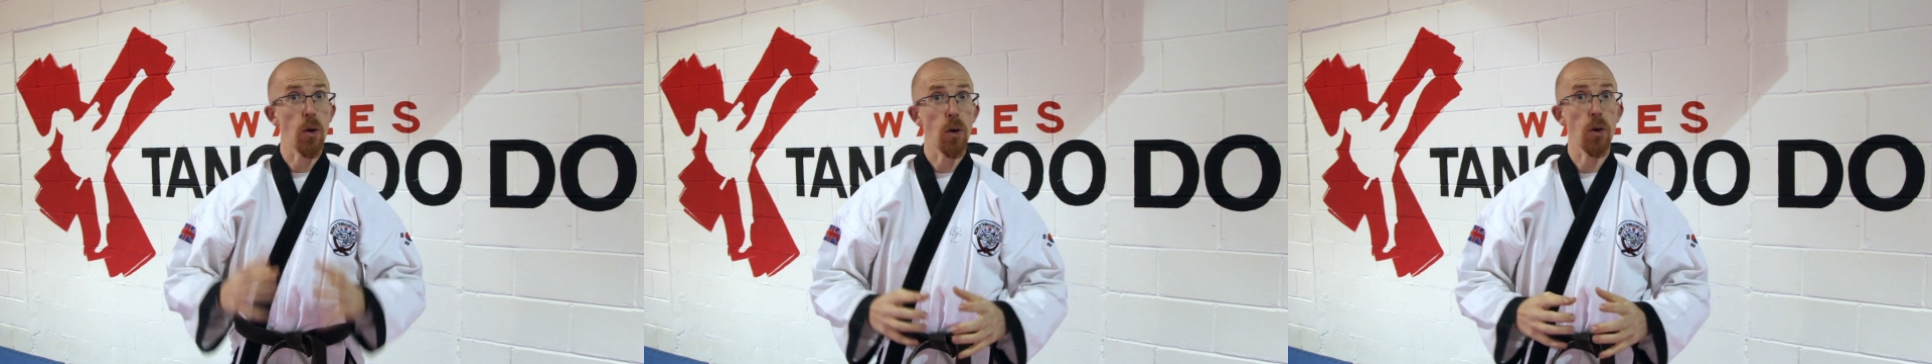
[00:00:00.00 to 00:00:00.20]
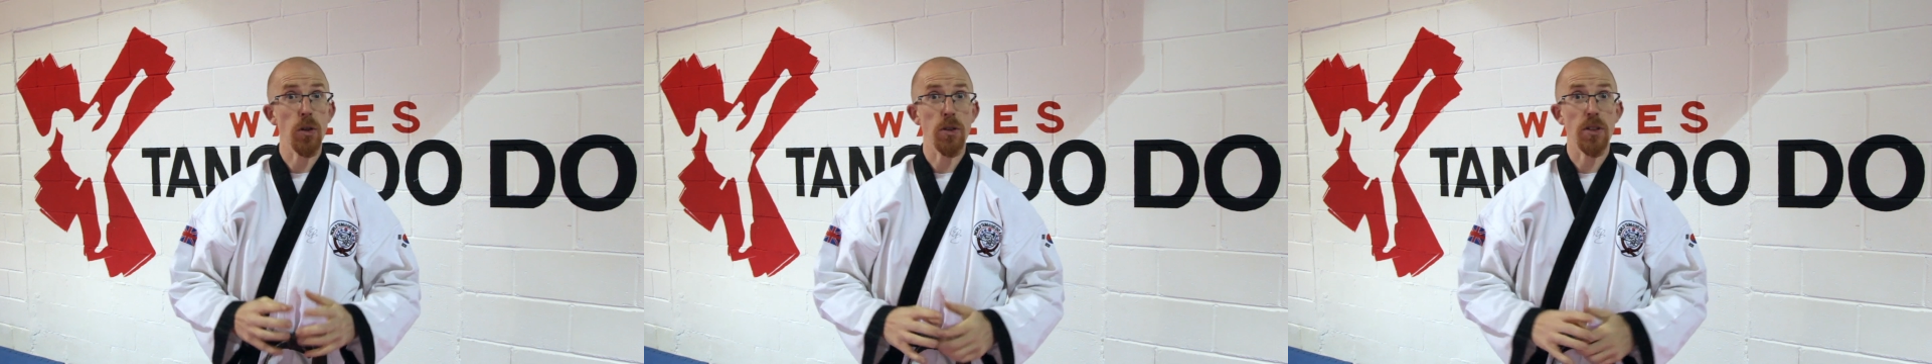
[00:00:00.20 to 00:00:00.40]

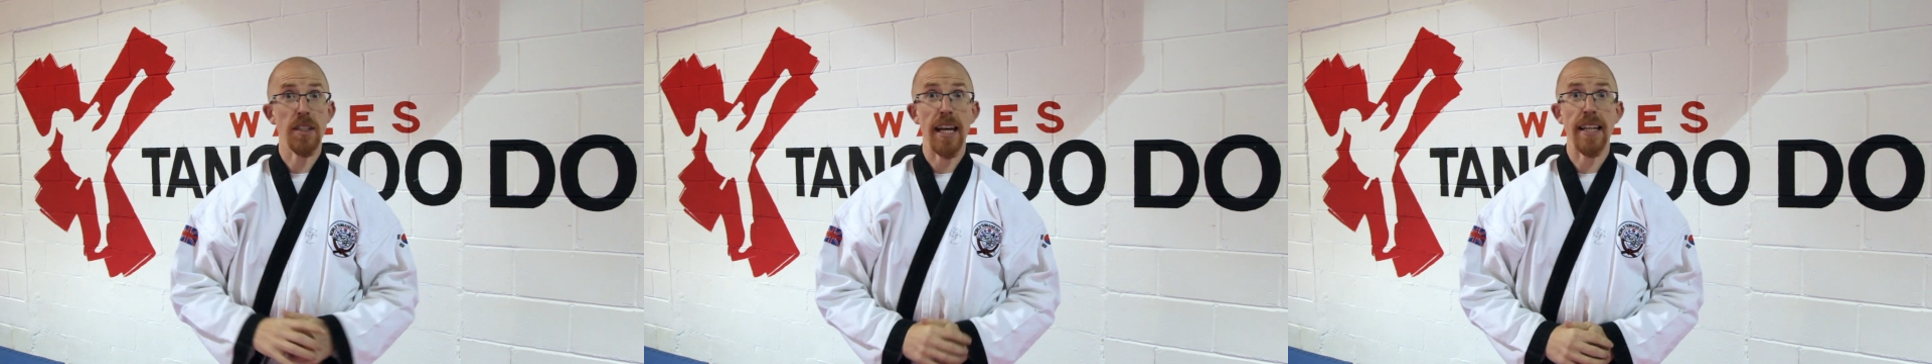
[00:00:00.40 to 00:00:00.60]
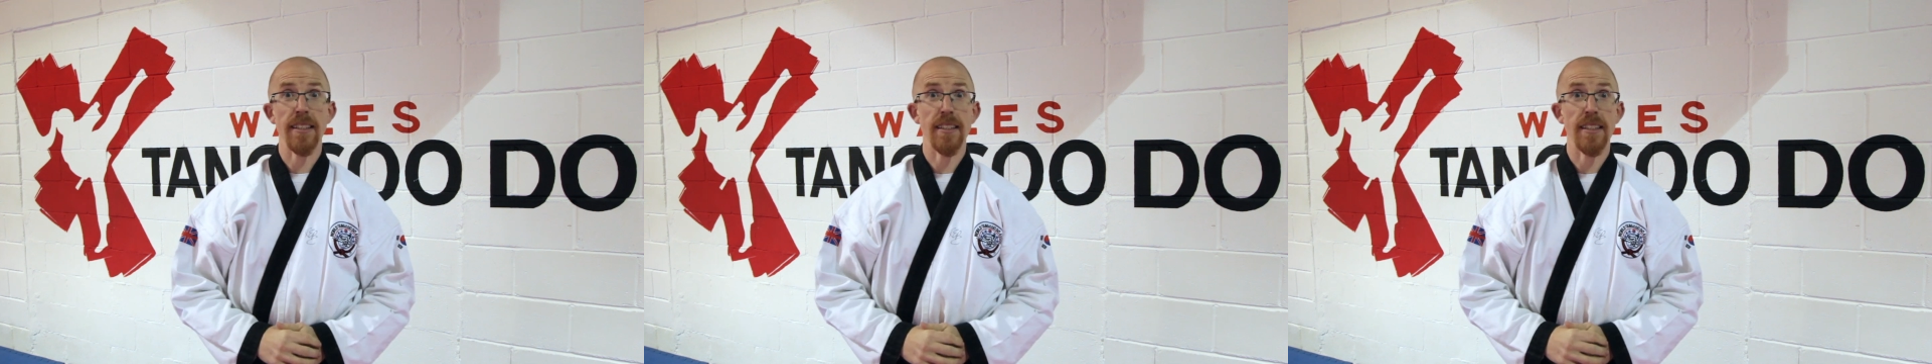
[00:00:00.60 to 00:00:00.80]
all your
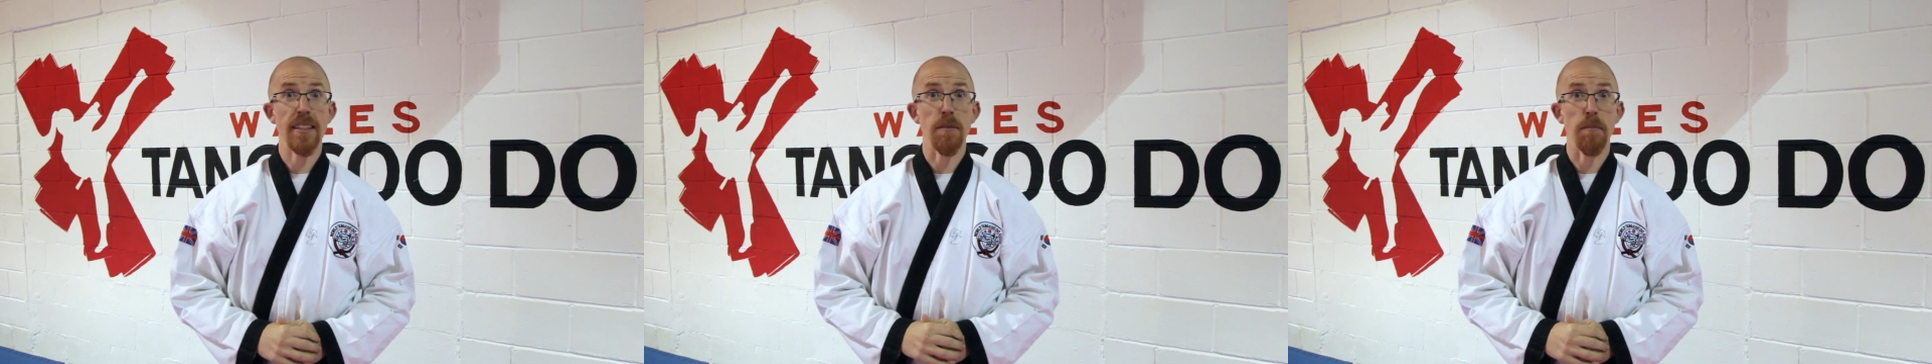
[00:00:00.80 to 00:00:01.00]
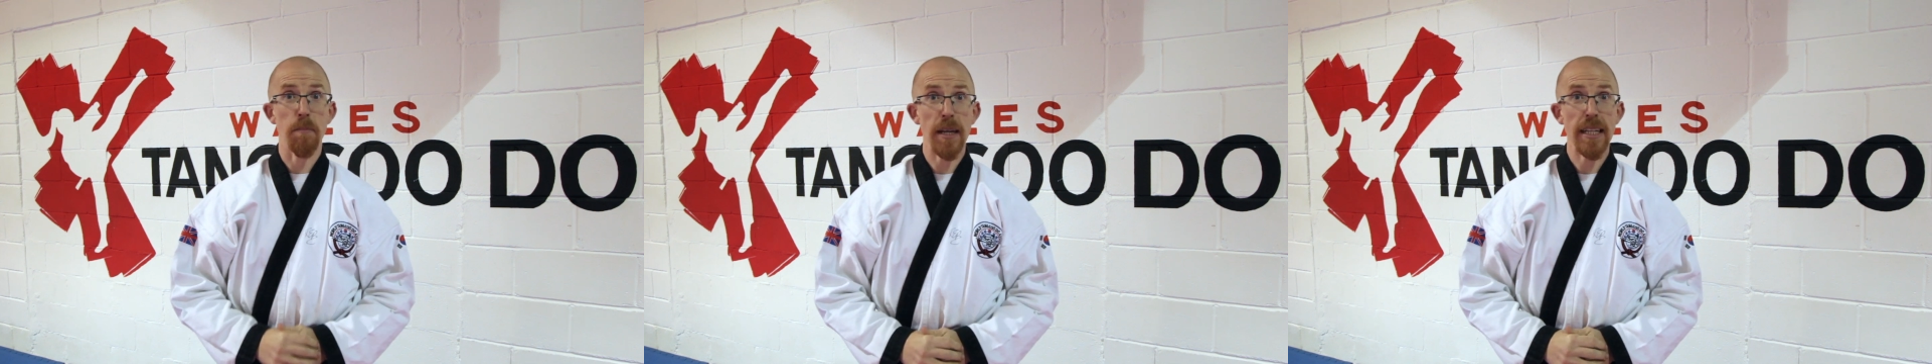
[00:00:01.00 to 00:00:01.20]

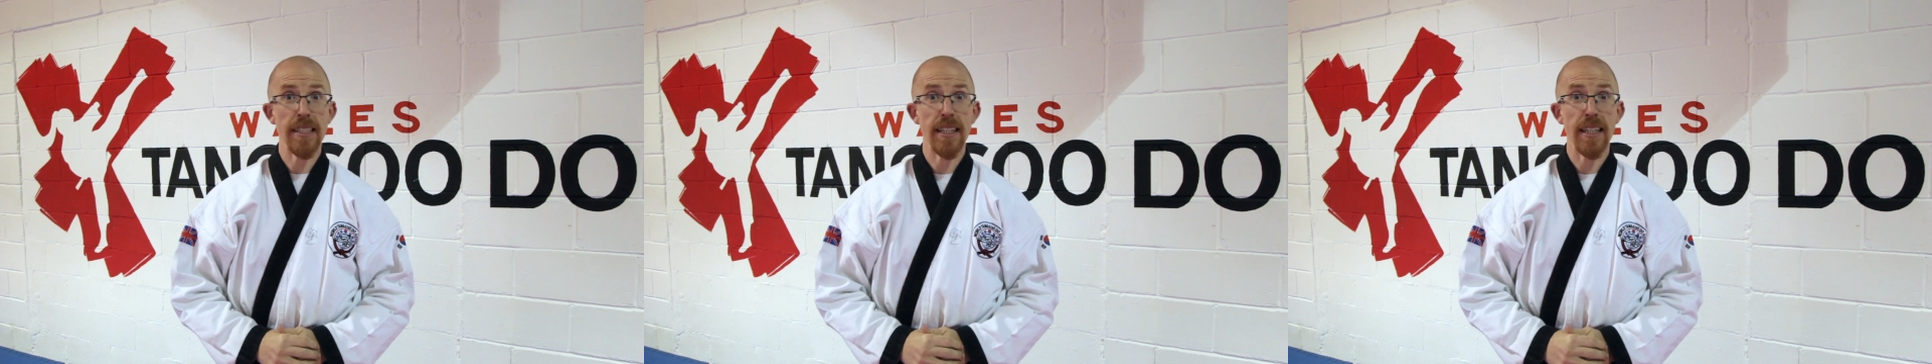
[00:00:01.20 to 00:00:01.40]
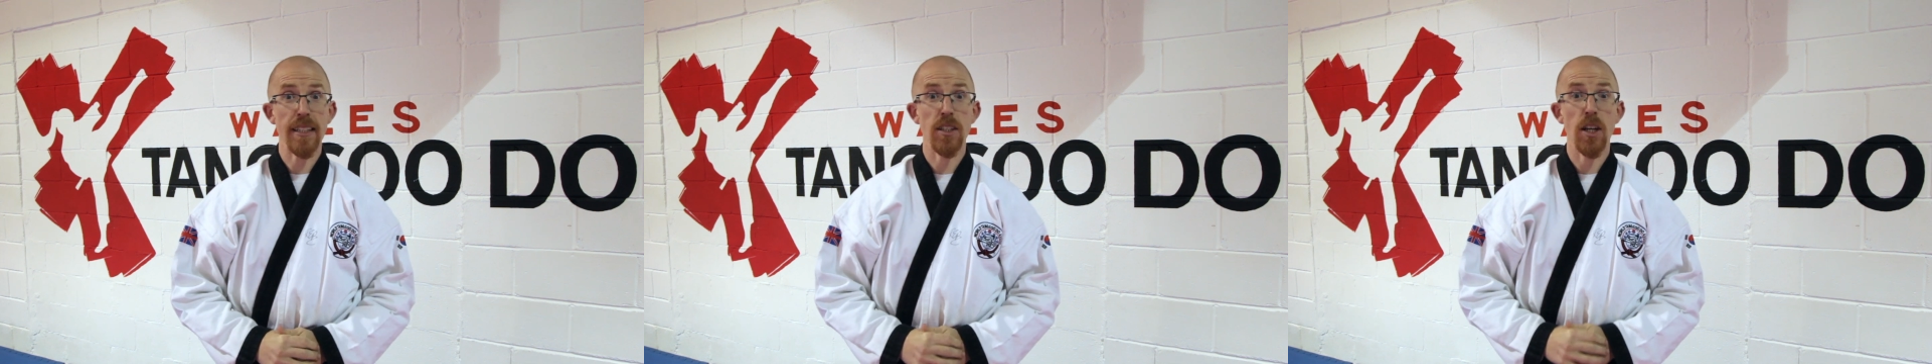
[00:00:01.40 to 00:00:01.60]
stances and
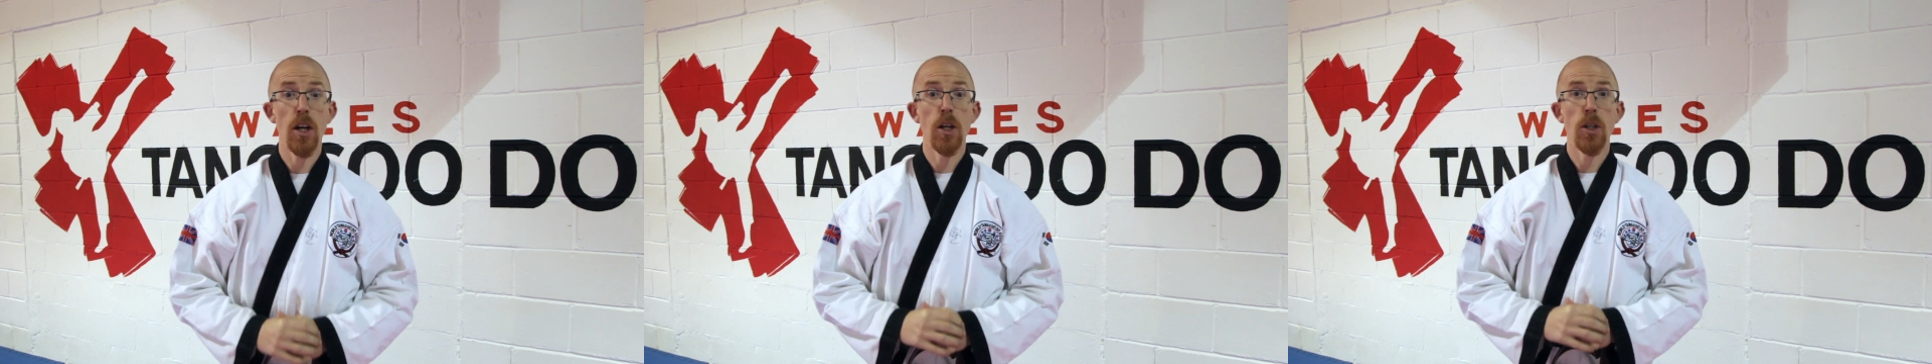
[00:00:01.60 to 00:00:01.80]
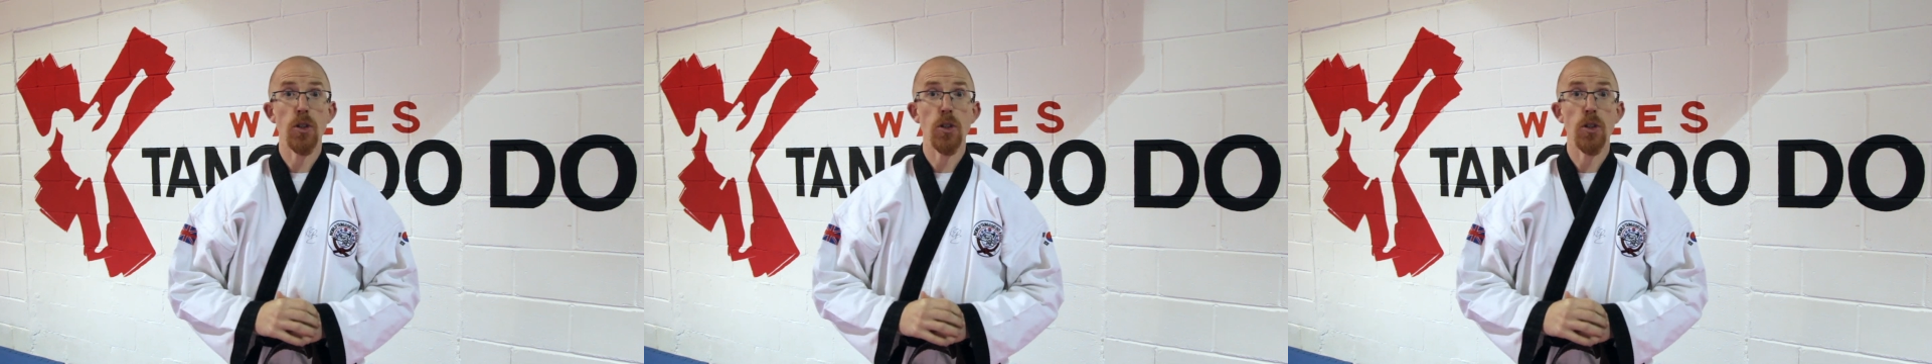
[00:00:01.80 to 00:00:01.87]
basics.